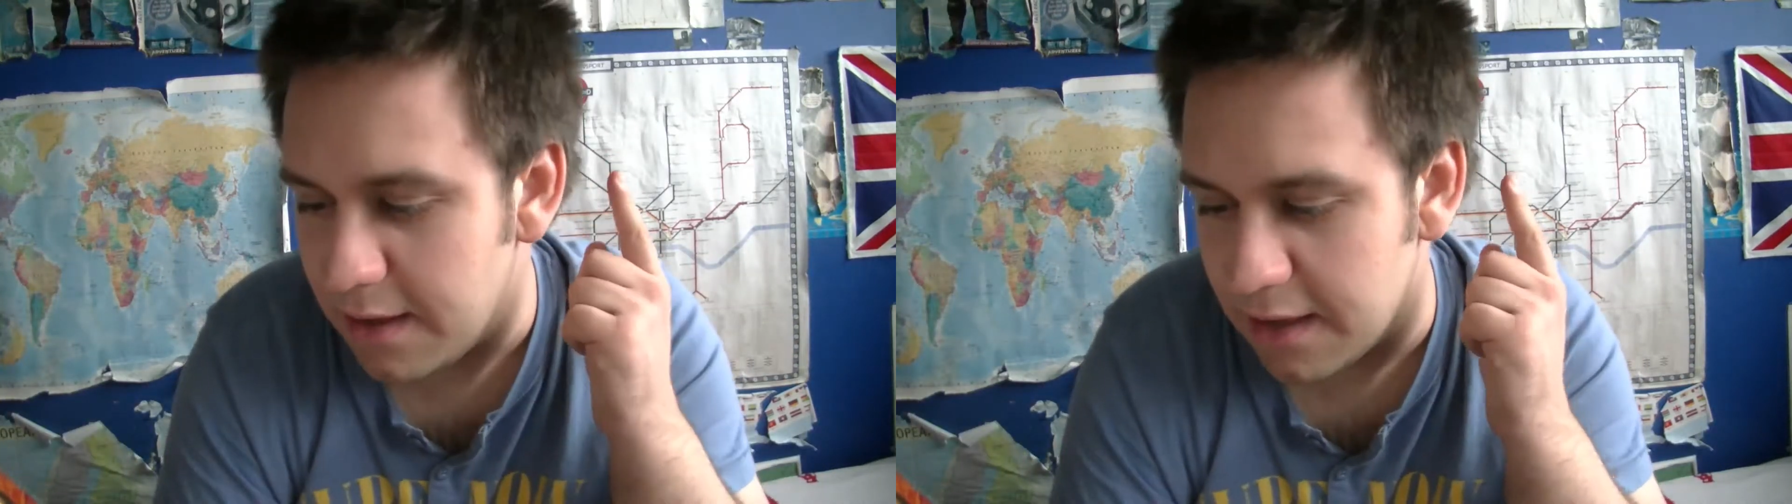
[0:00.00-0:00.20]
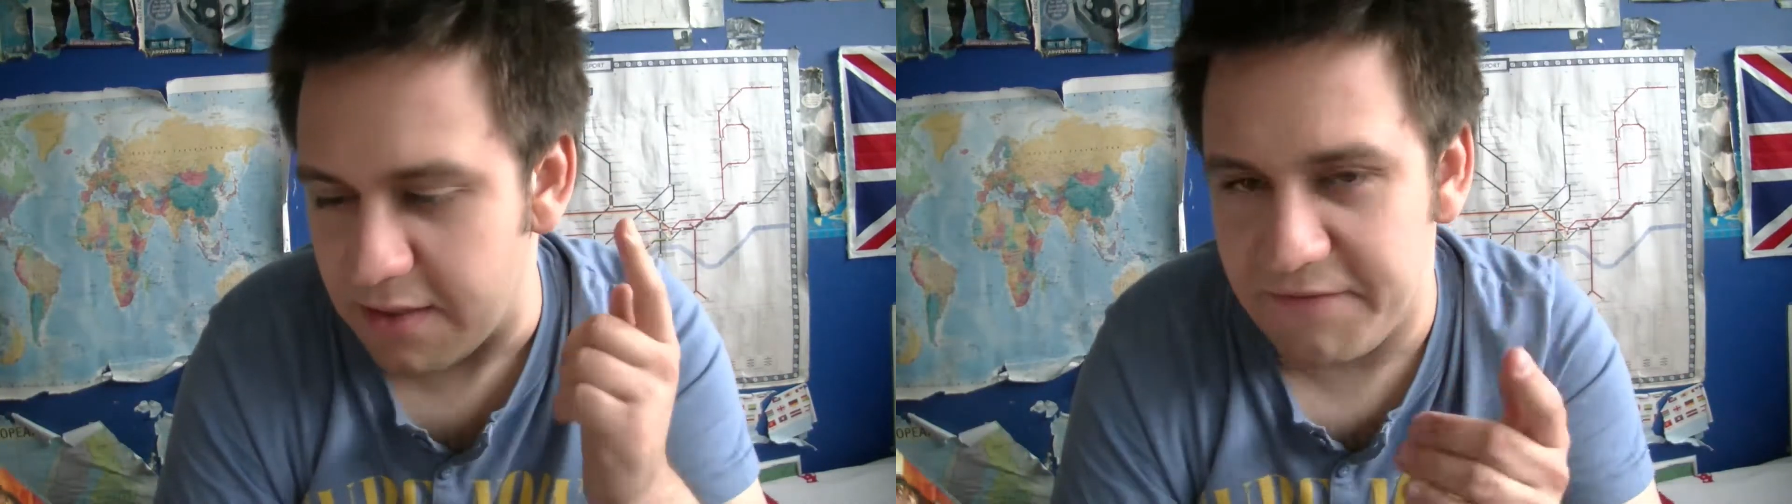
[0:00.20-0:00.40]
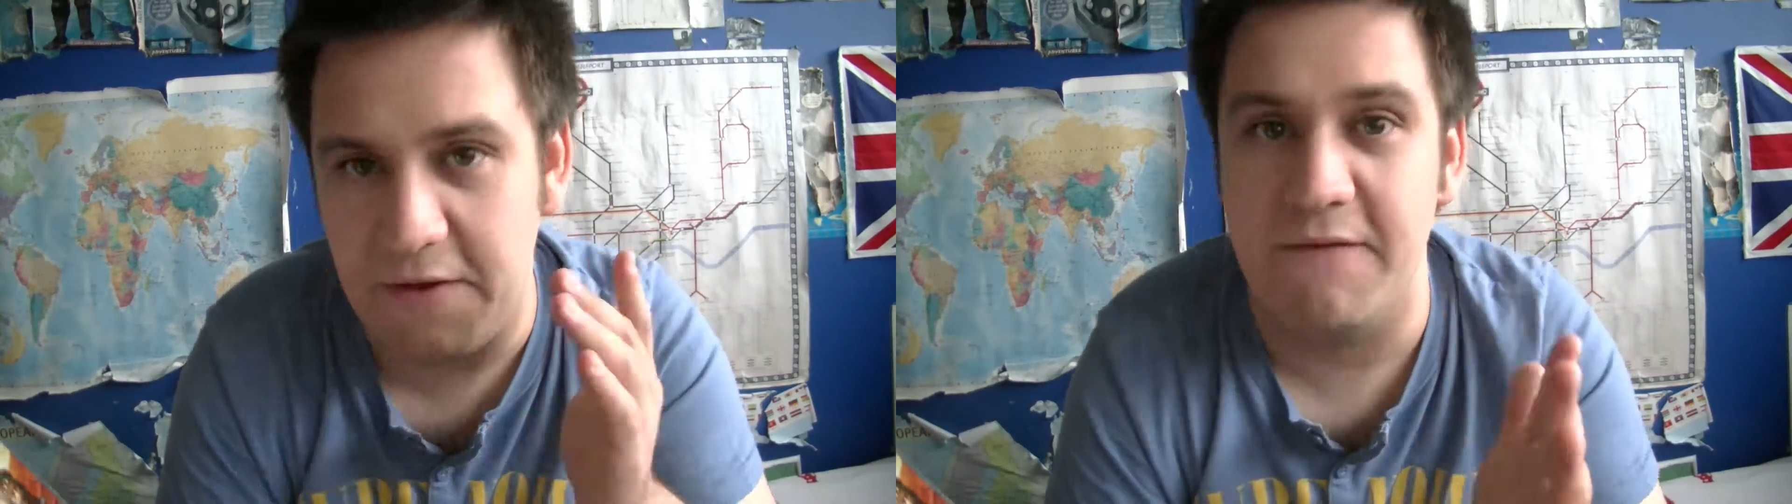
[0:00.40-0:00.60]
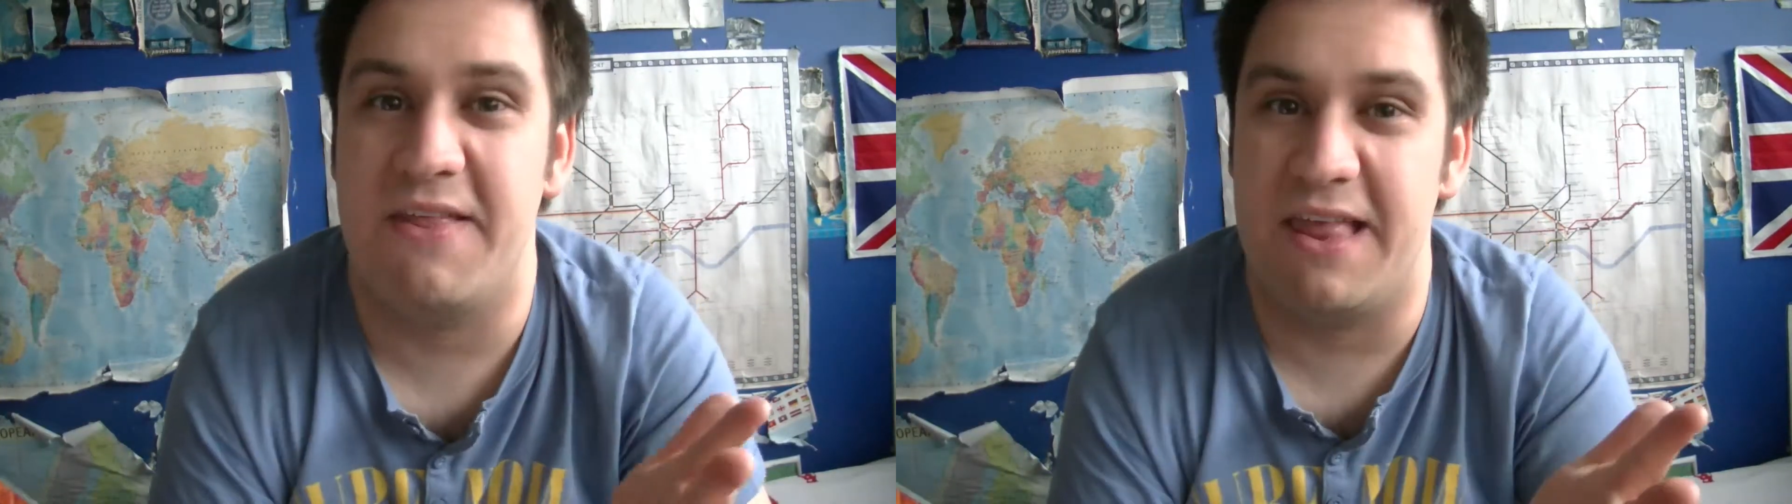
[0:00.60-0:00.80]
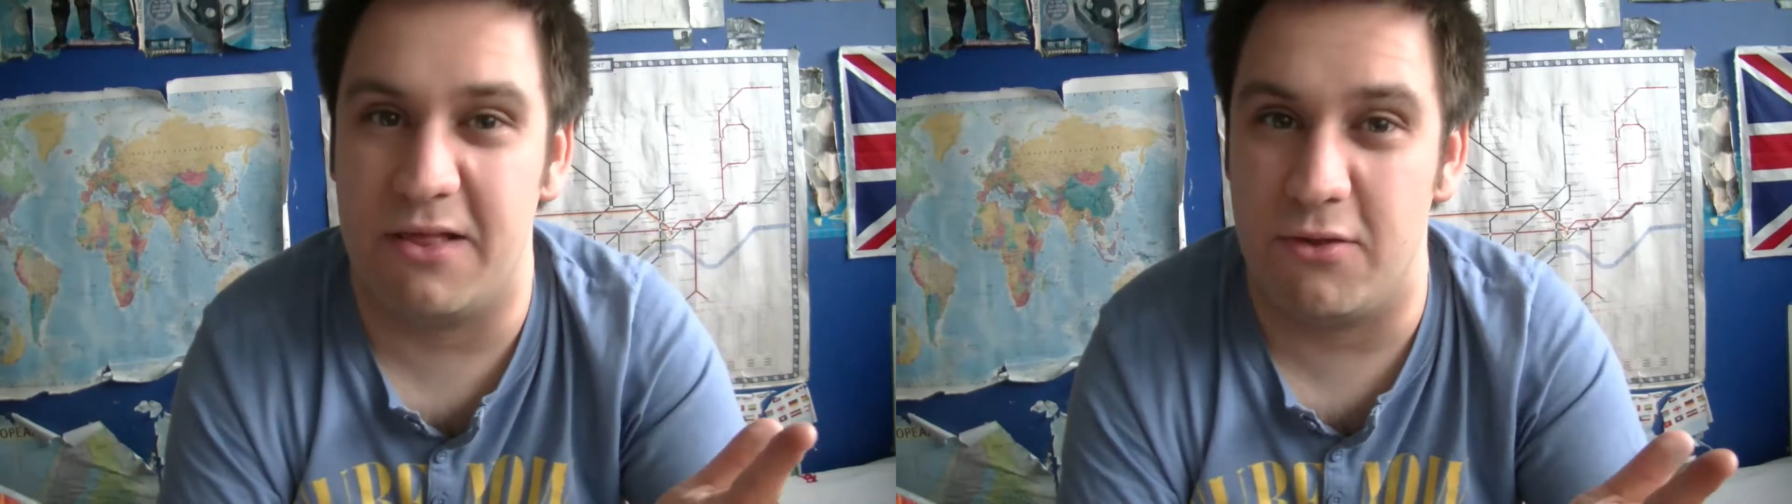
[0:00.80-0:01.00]
is a further
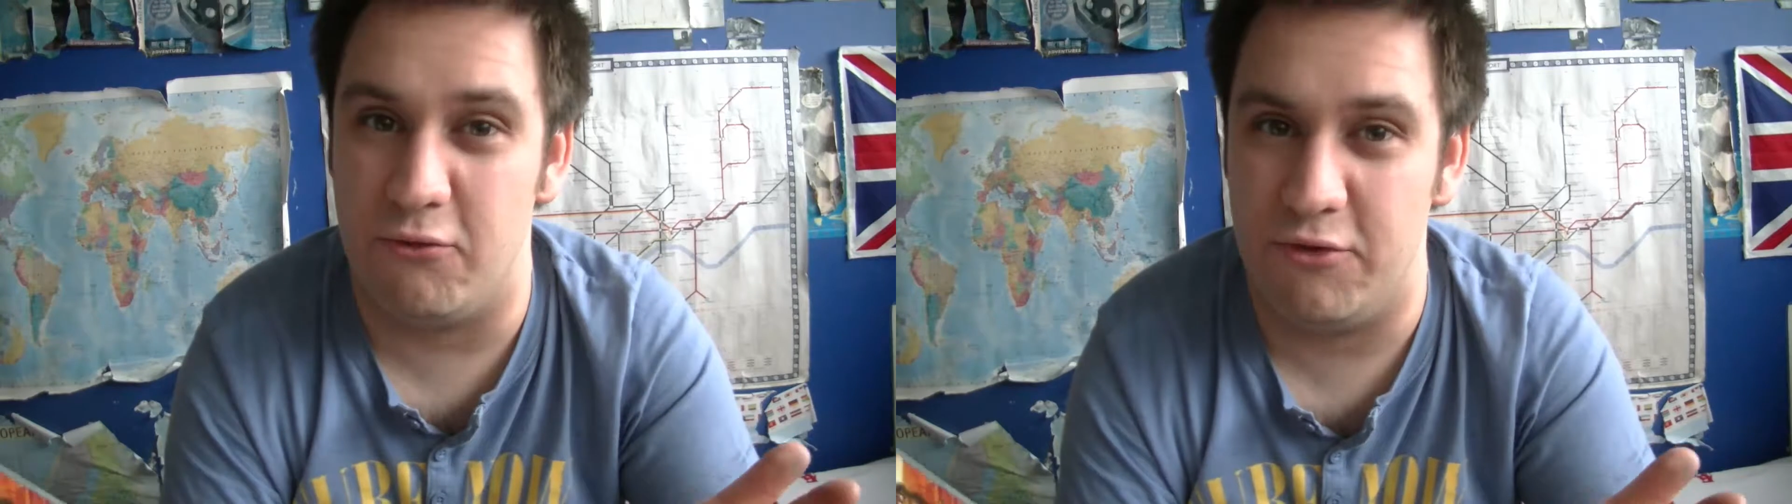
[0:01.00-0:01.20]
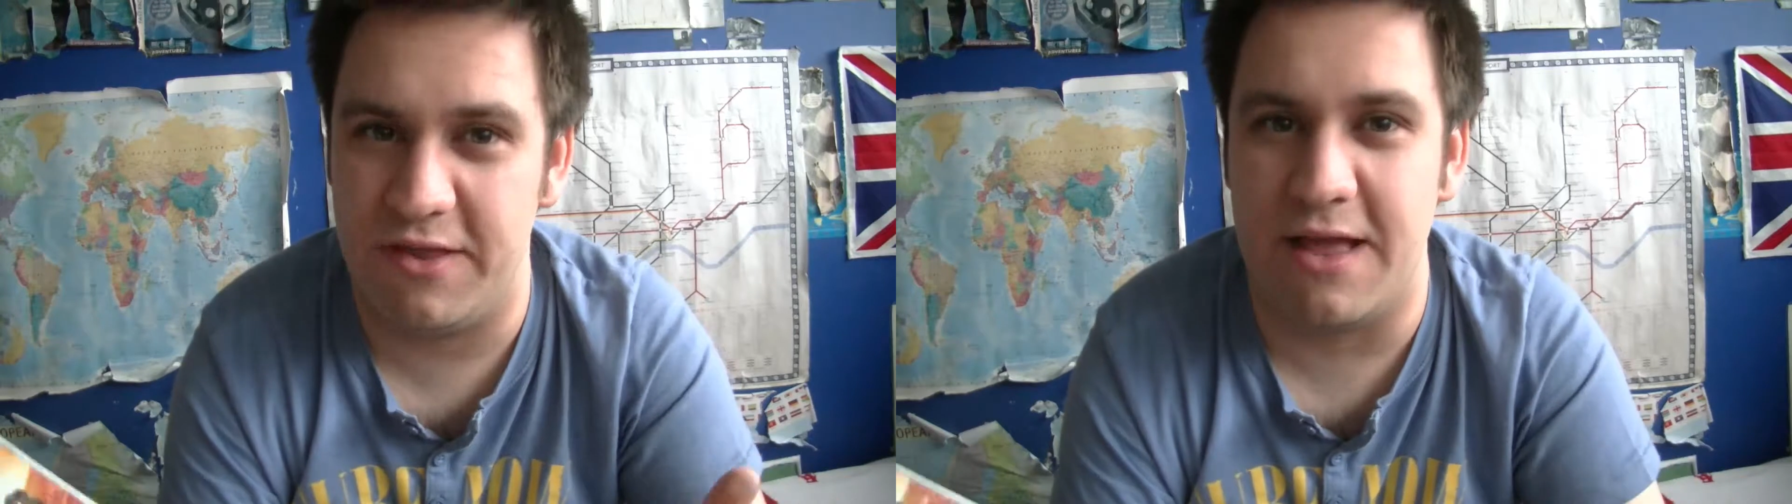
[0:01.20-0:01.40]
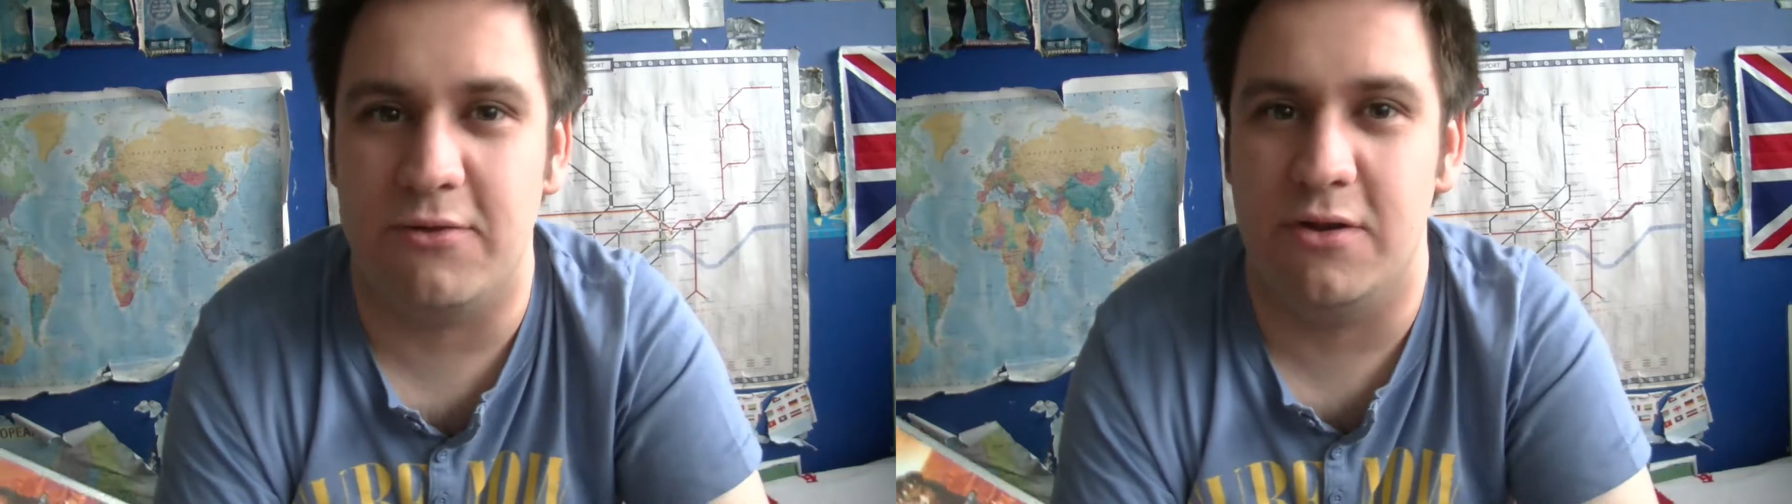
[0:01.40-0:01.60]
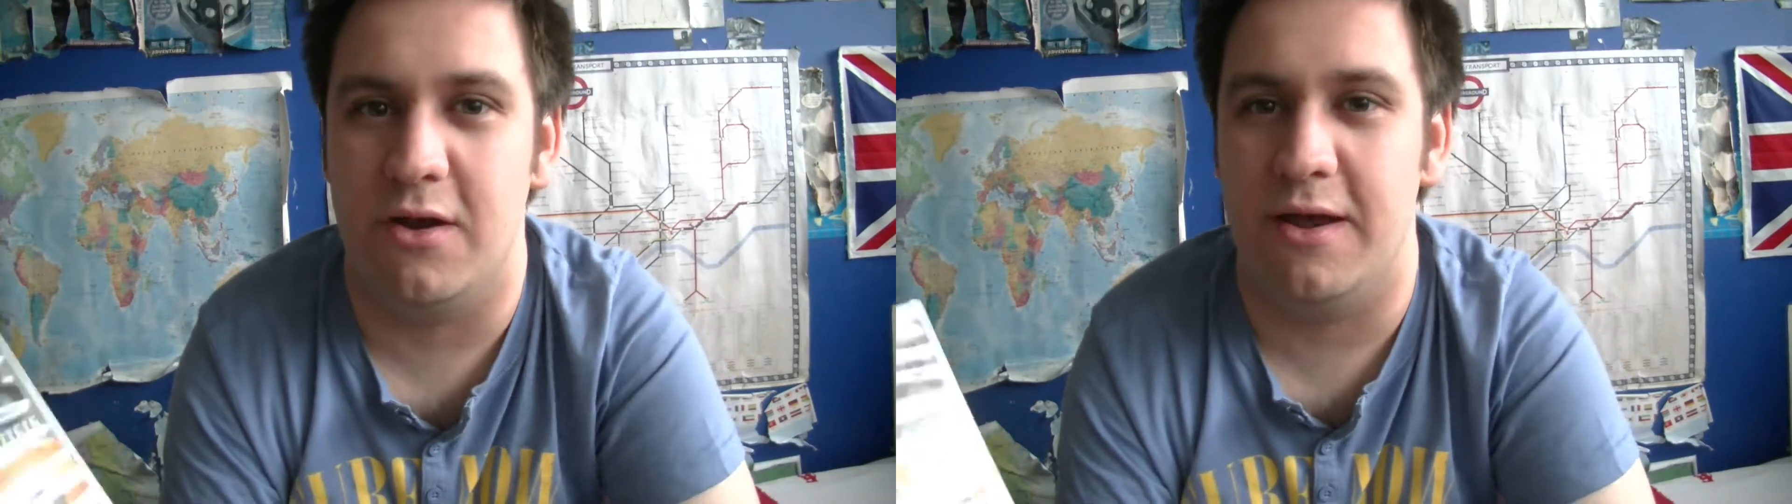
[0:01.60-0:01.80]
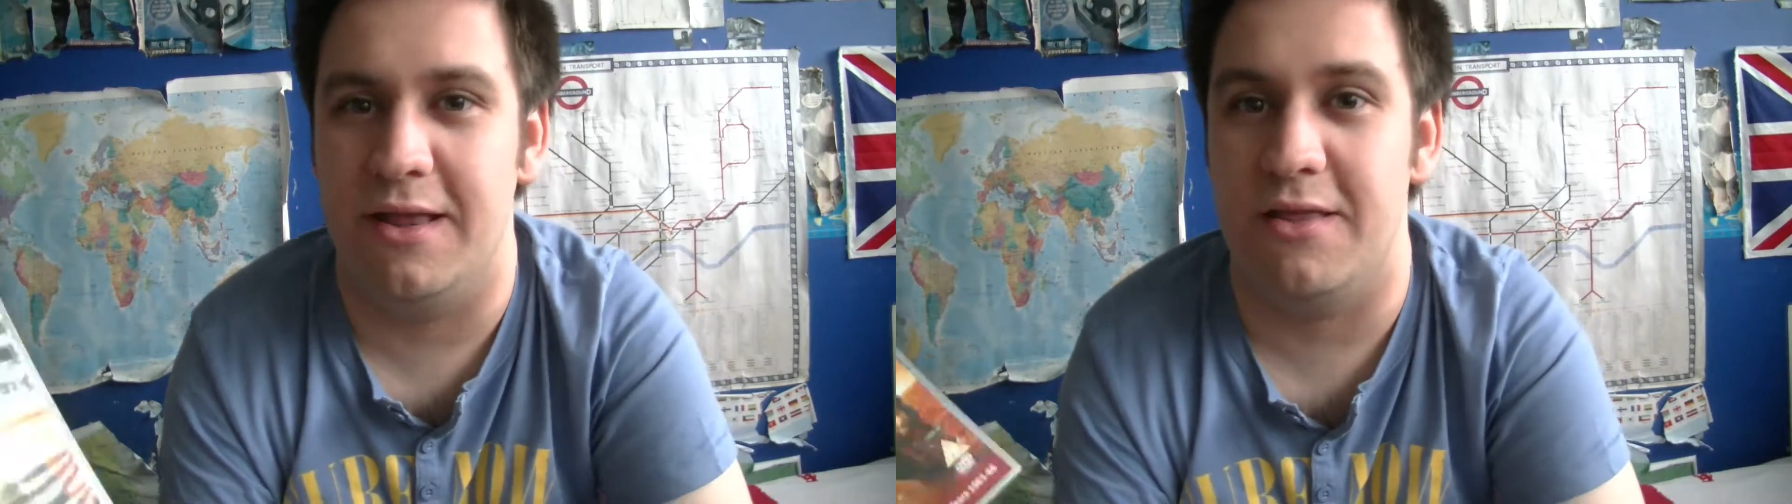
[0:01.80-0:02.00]
six stories down the line.